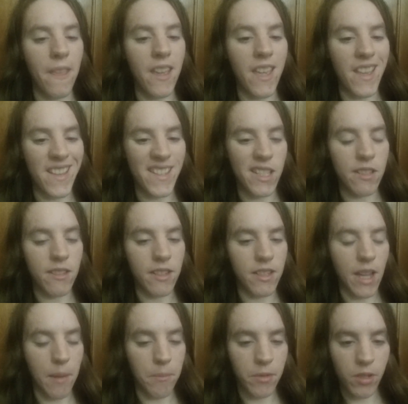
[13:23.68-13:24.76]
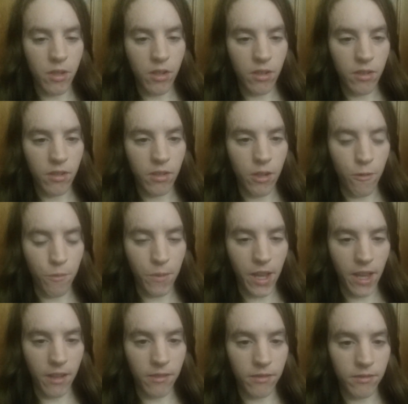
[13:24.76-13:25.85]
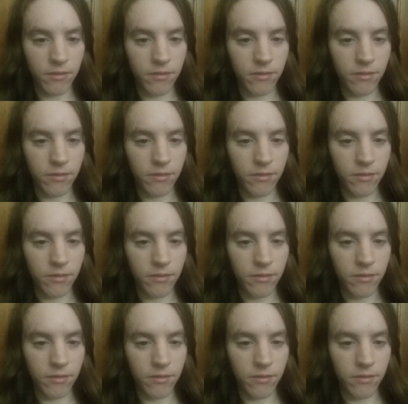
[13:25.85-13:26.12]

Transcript: He is the tempter of man,